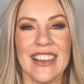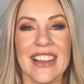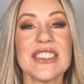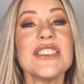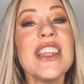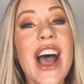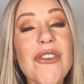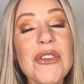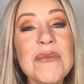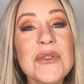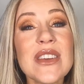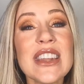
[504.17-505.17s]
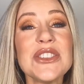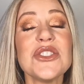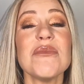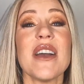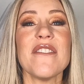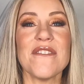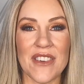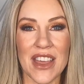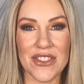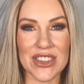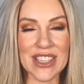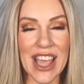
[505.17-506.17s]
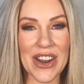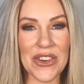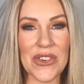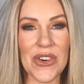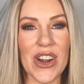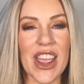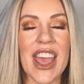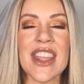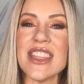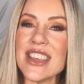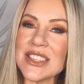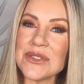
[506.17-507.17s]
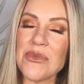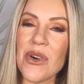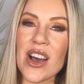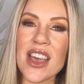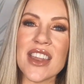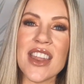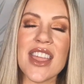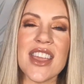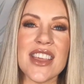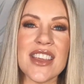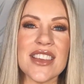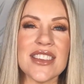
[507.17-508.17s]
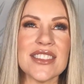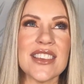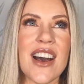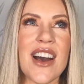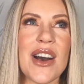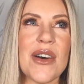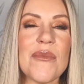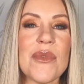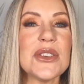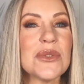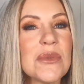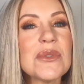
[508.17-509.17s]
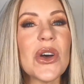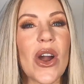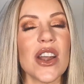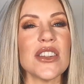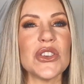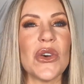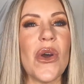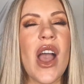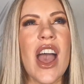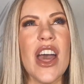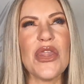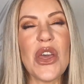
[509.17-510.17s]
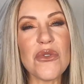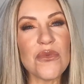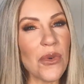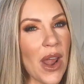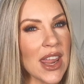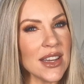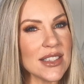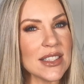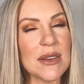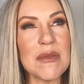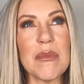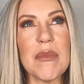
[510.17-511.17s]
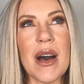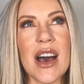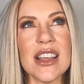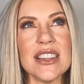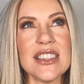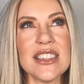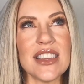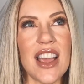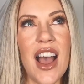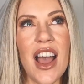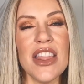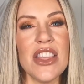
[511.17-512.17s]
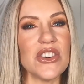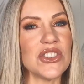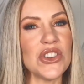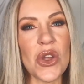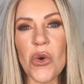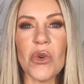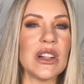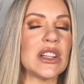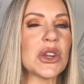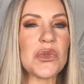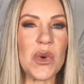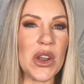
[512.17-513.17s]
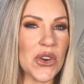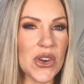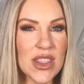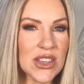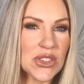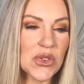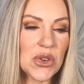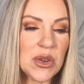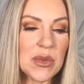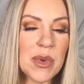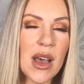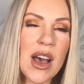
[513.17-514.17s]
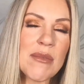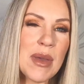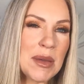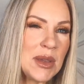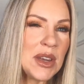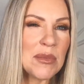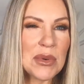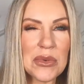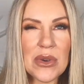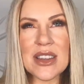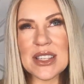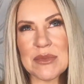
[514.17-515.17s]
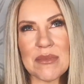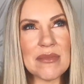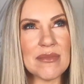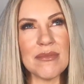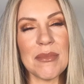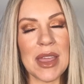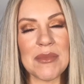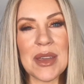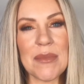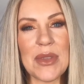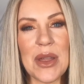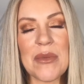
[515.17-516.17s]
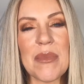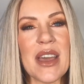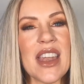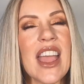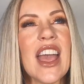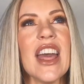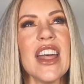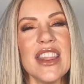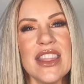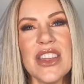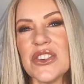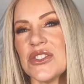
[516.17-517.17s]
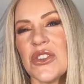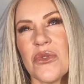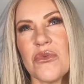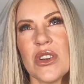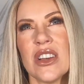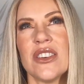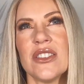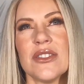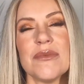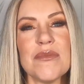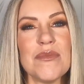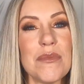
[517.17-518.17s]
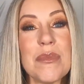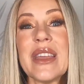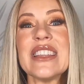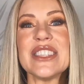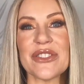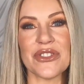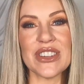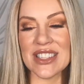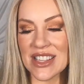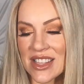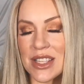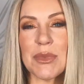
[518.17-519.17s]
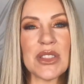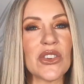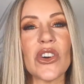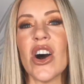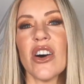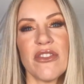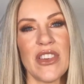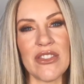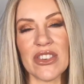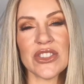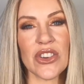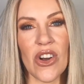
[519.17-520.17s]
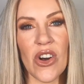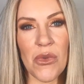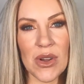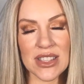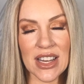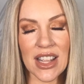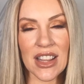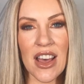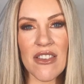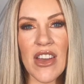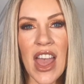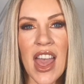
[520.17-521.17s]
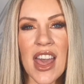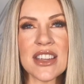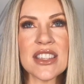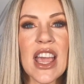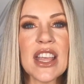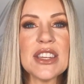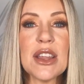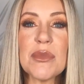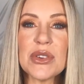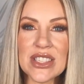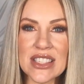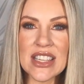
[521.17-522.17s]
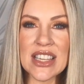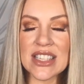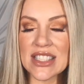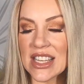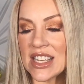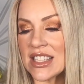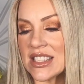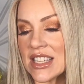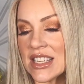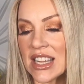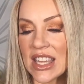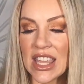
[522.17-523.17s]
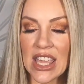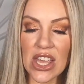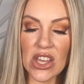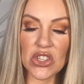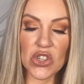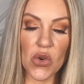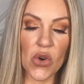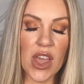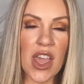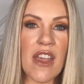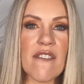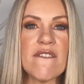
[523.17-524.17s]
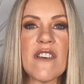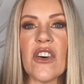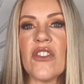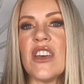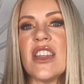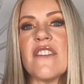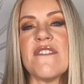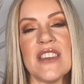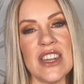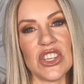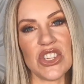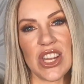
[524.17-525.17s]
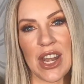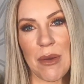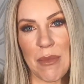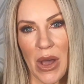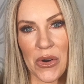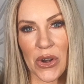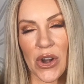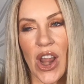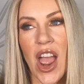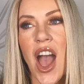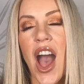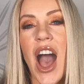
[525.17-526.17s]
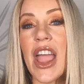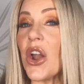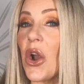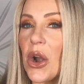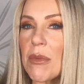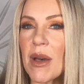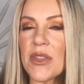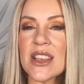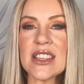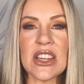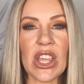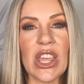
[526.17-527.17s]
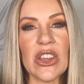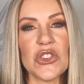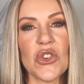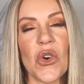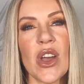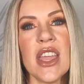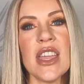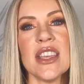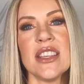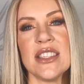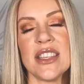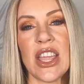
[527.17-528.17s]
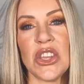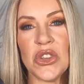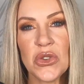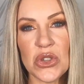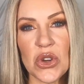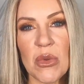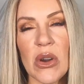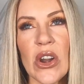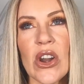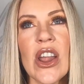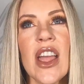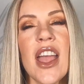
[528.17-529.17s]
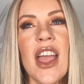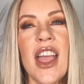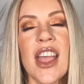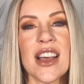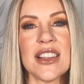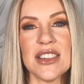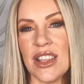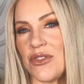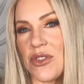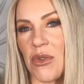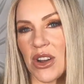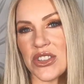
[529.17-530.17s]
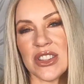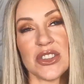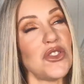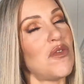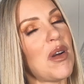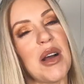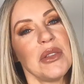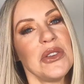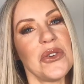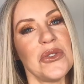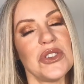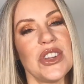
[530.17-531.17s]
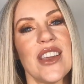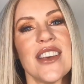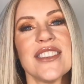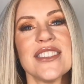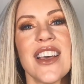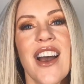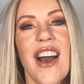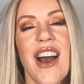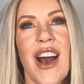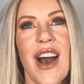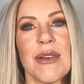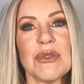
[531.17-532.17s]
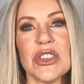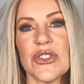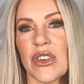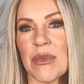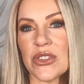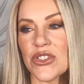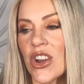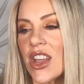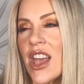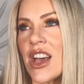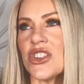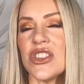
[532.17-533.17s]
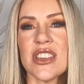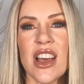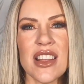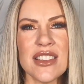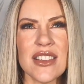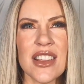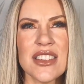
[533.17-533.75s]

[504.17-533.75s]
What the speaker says: So now we're moving into my favorites category, and this one was hard. So they're ranked, but there's no clear winner in this group. Maybe number one is maybe up there, but there's no real big difference in this, but they're all favorites. They're all ones that I love. And number 6 is the Nakia Joy Velvet Finishing Powder. I heard about this. Nakia Joy is a YouTuber, and if you're watching this, you probably know who she is. She's from Australia. She's got